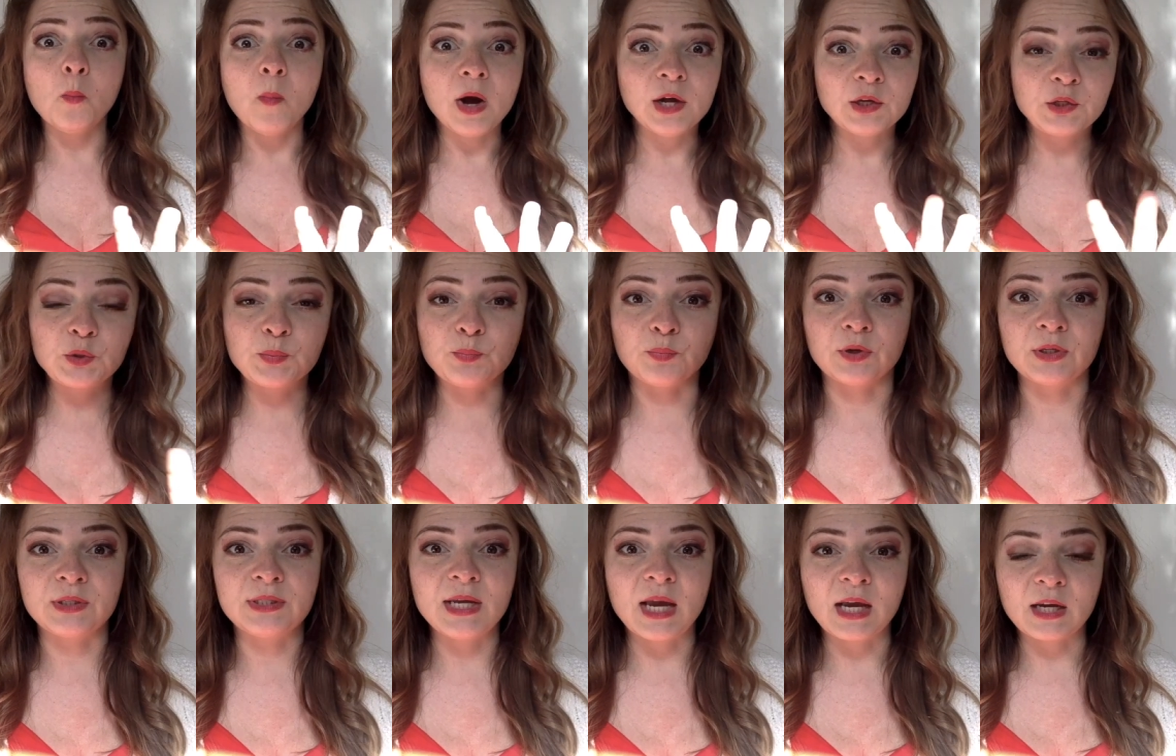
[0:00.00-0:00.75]
much
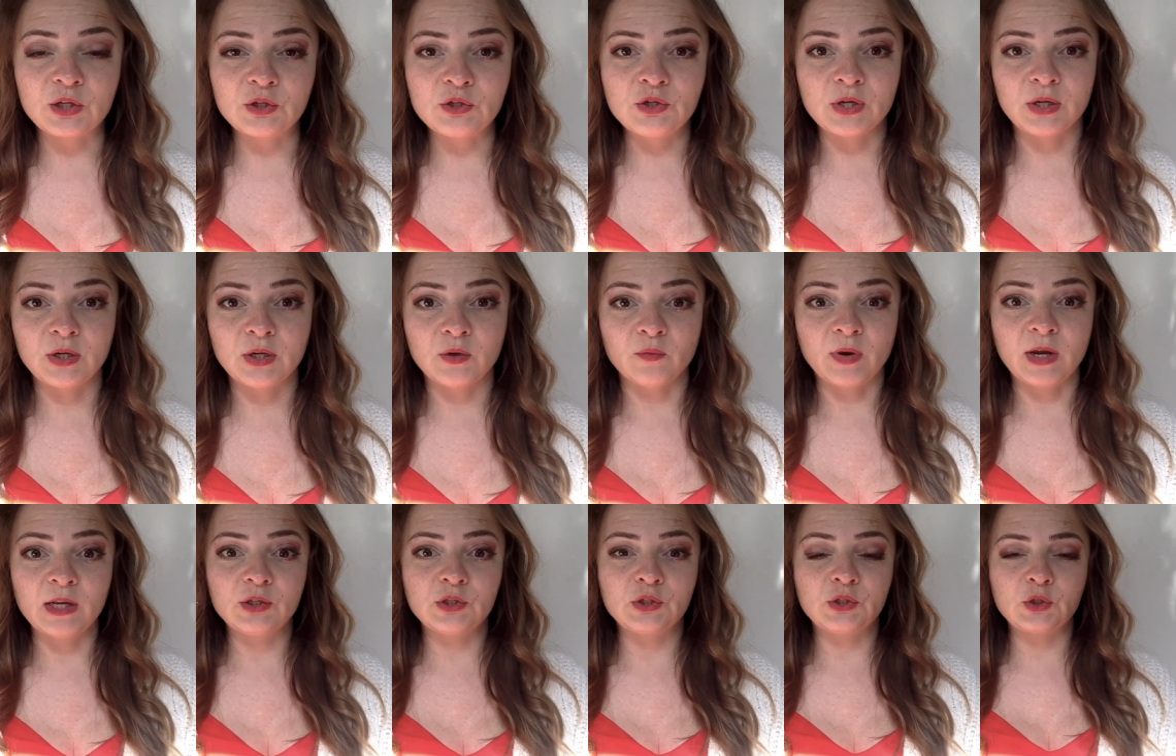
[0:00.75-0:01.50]
protection
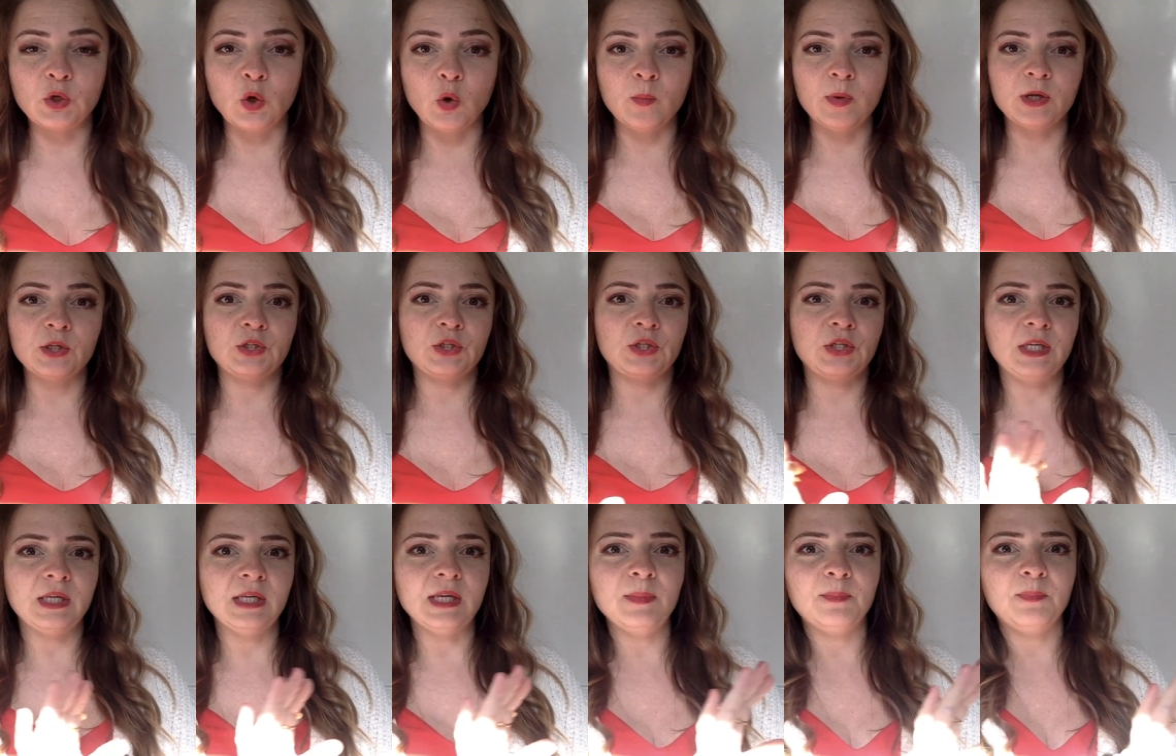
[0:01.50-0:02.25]
right so much
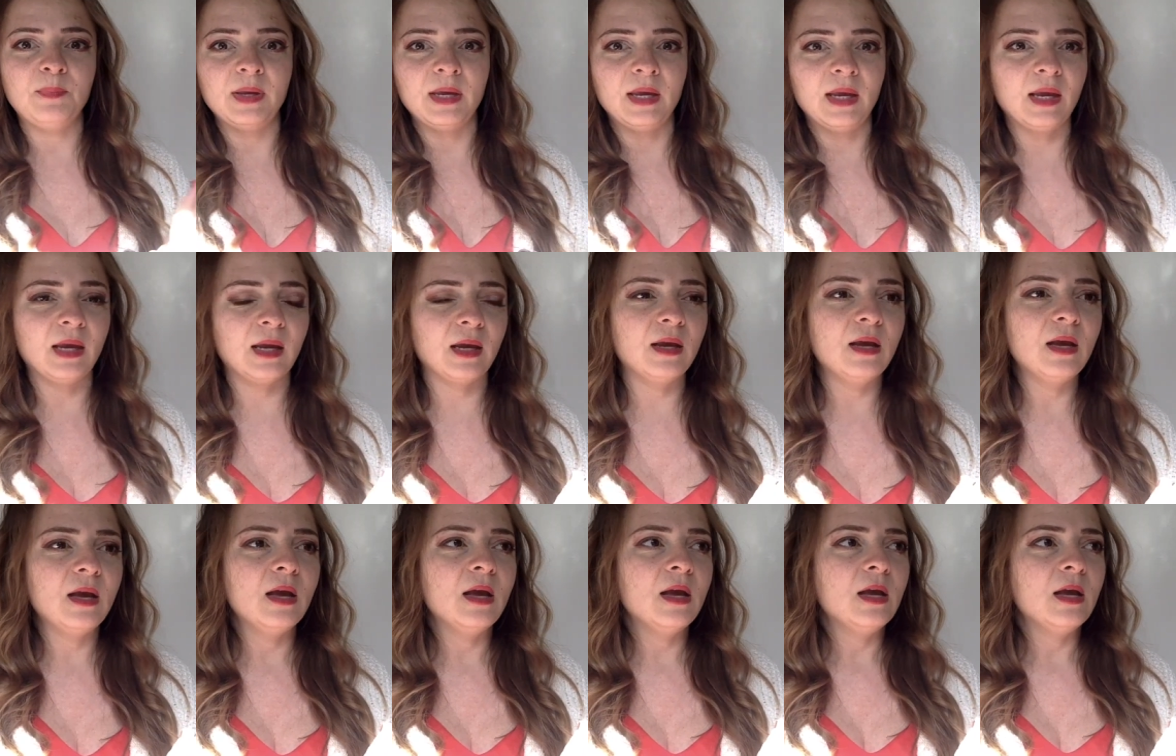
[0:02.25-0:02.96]
keeping